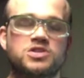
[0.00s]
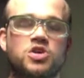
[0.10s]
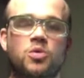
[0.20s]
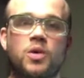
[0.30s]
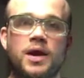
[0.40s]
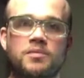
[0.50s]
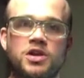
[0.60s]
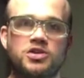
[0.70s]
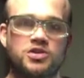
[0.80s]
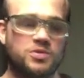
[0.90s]
So what I'm
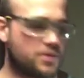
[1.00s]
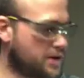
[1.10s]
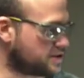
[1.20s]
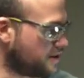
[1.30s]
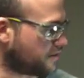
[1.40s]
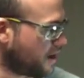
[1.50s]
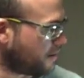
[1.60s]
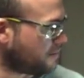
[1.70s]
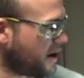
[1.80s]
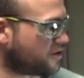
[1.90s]
going to do is I've
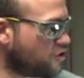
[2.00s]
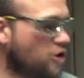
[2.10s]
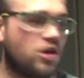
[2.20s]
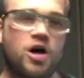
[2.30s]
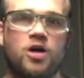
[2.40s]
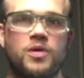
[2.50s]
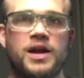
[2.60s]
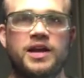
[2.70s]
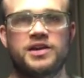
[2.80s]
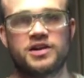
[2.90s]
got my mandrel
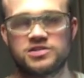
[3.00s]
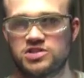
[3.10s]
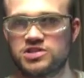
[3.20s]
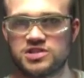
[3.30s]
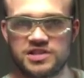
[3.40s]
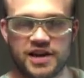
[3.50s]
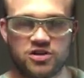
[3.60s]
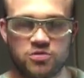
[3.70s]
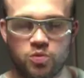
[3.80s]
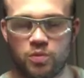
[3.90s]
already in here. It's just a
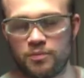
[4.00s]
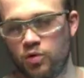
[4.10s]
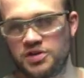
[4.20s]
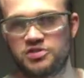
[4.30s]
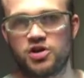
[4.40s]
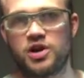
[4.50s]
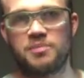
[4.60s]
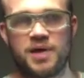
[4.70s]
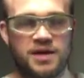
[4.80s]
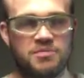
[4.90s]
standard wood
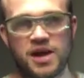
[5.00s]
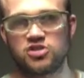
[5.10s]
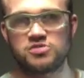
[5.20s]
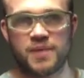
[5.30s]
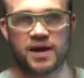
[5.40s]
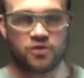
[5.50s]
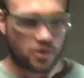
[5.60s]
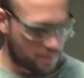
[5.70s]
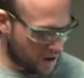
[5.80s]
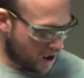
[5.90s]
turning pen maker's
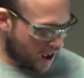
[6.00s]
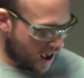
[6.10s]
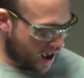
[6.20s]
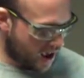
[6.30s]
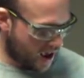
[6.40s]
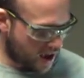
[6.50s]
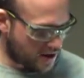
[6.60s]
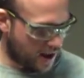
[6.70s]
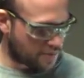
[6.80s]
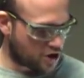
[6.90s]
mandrel.
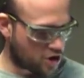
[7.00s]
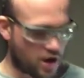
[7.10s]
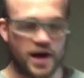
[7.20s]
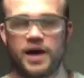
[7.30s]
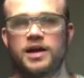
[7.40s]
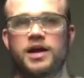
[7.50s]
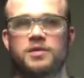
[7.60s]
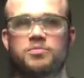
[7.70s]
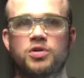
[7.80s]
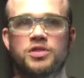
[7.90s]
And I'm going to go ahead
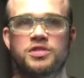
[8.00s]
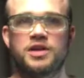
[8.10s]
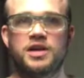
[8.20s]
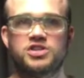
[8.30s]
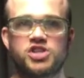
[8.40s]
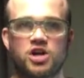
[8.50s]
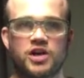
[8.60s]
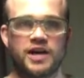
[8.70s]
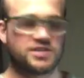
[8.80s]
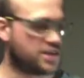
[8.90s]
and put the shell
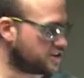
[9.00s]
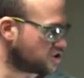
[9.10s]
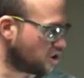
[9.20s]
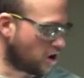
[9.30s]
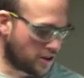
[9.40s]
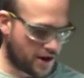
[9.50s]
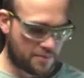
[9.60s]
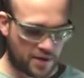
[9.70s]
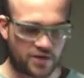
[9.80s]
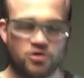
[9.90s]
casings on
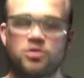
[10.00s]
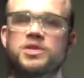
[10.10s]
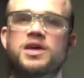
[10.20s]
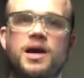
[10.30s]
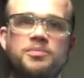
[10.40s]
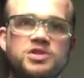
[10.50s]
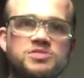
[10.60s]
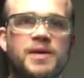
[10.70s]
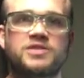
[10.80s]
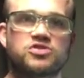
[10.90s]
that mandrel with a couple of
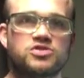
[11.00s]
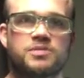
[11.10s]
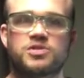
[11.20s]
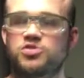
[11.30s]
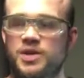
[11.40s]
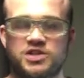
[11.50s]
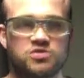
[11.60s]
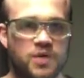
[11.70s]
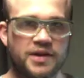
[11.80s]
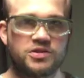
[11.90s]
spacers in between,
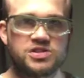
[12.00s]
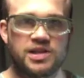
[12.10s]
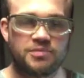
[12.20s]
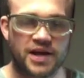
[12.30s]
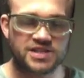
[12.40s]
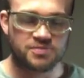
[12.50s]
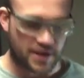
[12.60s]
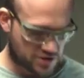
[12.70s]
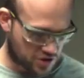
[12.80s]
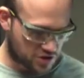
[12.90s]
just regular slimline
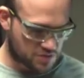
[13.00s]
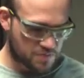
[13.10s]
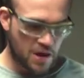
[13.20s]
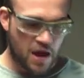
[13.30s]
spacers.